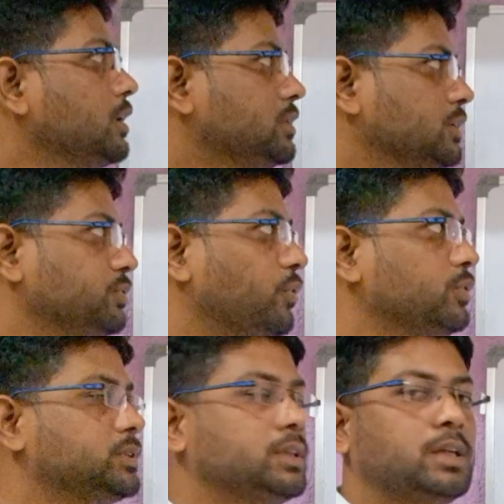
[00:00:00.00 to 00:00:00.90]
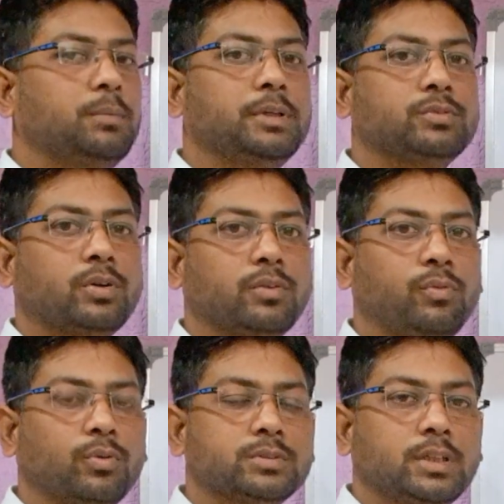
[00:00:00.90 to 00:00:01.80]
This 4c3 means what?
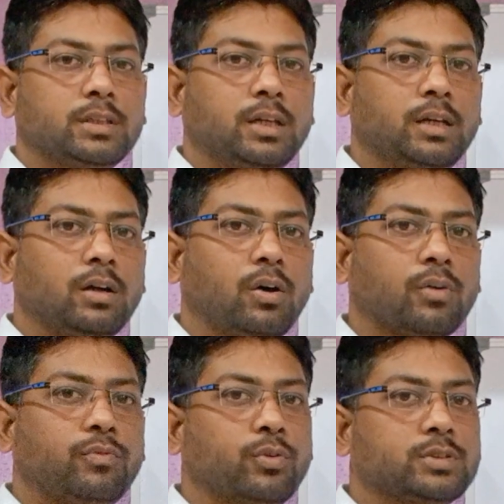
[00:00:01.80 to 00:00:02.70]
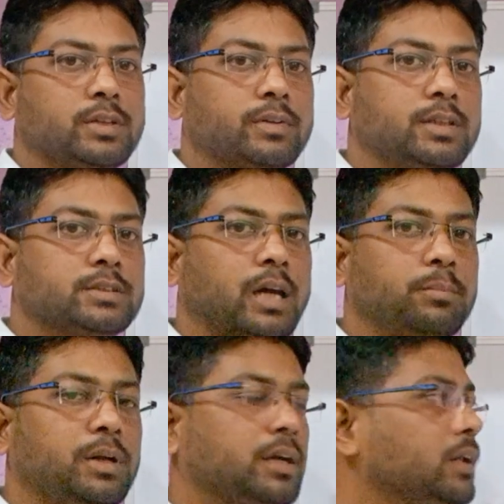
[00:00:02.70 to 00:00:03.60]
4c3 or 4c1. This can
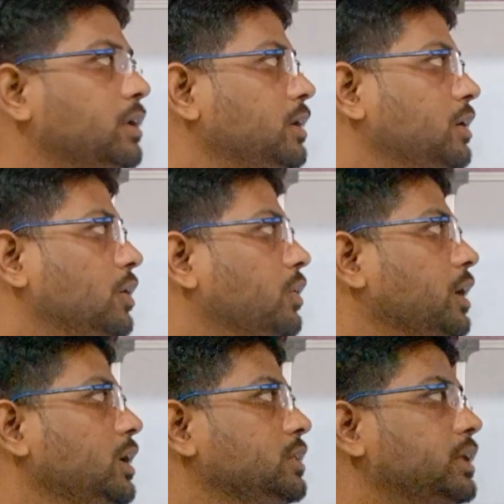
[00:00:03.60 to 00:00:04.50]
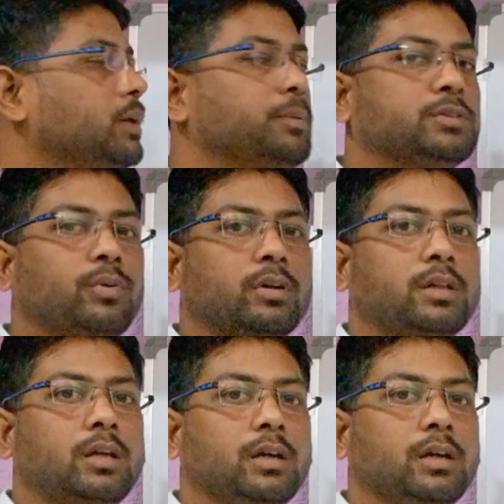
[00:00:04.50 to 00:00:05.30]
be written. Okay. That means what?